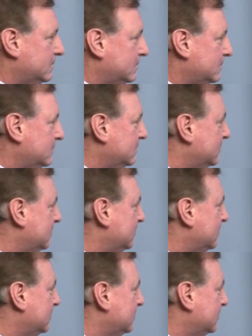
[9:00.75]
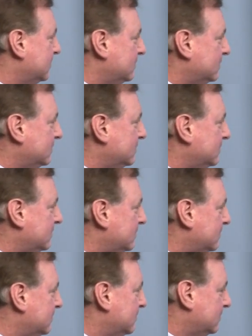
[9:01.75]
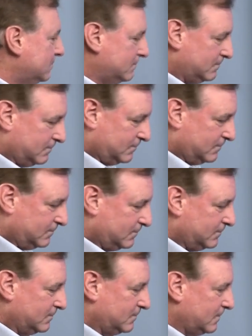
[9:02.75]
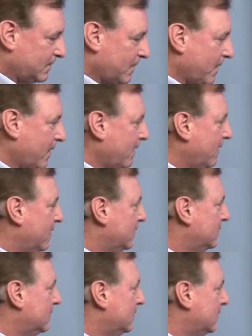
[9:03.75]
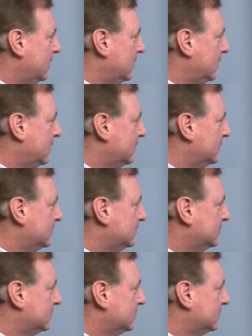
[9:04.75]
(silent)